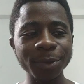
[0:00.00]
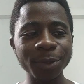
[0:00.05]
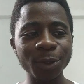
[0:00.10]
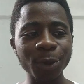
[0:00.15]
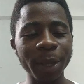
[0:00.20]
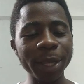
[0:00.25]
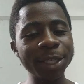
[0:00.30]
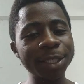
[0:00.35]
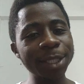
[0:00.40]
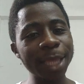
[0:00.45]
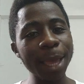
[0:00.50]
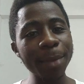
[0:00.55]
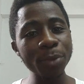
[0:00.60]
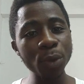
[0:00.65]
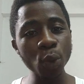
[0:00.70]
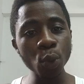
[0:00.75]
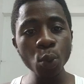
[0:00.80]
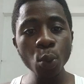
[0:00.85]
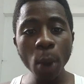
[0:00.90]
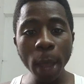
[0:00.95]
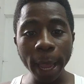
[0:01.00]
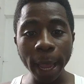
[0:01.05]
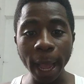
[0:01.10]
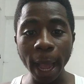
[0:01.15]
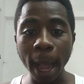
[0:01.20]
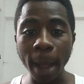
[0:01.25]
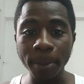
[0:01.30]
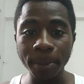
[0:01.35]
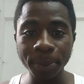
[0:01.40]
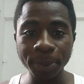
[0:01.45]
So each time you
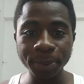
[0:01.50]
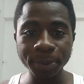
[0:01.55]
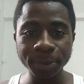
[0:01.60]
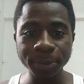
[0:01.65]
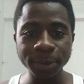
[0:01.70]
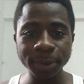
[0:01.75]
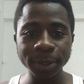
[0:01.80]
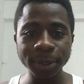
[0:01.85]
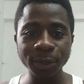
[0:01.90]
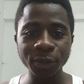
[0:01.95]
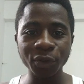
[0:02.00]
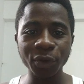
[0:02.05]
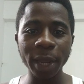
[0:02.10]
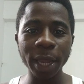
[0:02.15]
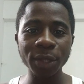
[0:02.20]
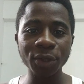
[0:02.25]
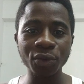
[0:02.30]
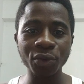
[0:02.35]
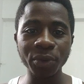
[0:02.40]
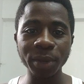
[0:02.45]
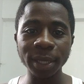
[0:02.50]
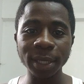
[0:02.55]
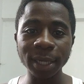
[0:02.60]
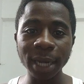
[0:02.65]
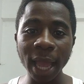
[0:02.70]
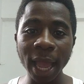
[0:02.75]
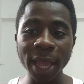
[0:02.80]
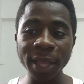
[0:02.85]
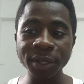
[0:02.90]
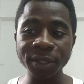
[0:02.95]
wake up, try to
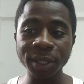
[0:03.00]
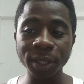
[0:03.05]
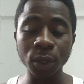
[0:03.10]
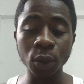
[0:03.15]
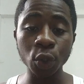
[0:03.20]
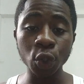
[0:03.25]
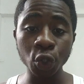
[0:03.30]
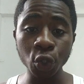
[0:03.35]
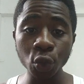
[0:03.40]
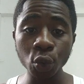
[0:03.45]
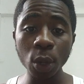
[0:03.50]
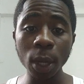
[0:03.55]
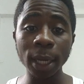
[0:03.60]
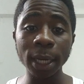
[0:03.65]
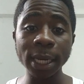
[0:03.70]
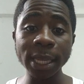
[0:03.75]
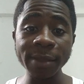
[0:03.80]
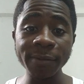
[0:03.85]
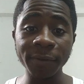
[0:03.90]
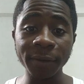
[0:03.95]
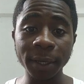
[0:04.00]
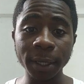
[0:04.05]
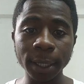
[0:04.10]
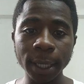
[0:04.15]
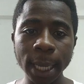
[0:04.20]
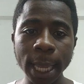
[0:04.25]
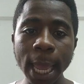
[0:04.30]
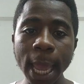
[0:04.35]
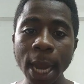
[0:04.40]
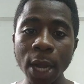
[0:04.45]
realize that you are
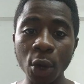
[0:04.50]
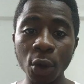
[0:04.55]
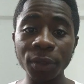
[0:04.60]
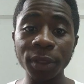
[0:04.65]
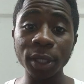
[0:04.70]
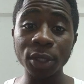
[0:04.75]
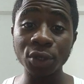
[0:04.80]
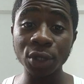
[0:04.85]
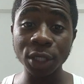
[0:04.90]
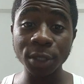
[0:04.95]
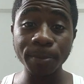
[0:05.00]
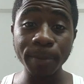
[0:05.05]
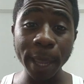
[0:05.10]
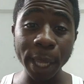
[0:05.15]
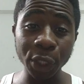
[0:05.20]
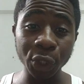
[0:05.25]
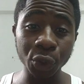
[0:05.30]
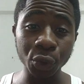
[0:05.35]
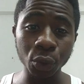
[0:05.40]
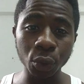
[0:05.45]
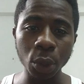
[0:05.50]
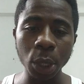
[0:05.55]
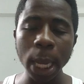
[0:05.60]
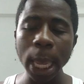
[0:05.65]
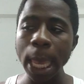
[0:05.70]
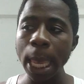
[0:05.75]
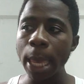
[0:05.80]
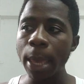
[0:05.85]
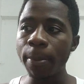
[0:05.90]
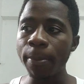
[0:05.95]
living, not that you're special,
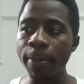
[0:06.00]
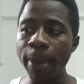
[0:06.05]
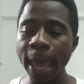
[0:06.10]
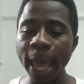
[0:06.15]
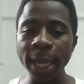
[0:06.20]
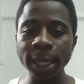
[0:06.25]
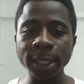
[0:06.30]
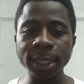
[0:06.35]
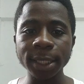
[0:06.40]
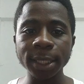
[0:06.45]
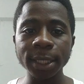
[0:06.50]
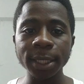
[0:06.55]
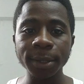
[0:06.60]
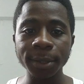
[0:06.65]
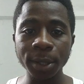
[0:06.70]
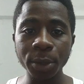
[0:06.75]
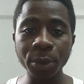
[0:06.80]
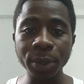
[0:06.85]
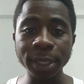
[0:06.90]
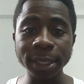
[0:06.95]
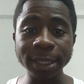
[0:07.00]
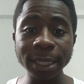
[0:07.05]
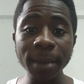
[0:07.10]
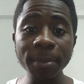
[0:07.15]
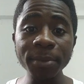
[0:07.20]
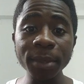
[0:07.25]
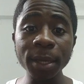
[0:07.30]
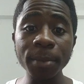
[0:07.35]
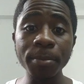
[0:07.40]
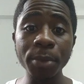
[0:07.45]
but there is
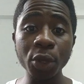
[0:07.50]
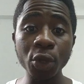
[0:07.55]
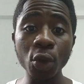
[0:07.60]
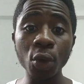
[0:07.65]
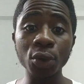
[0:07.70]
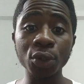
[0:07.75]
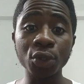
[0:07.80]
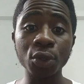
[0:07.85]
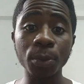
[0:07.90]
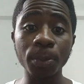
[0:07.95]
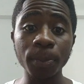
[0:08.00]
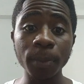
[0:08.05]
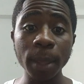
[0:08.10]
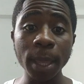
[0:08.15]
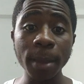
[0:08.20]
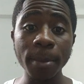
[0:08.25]
something beyond your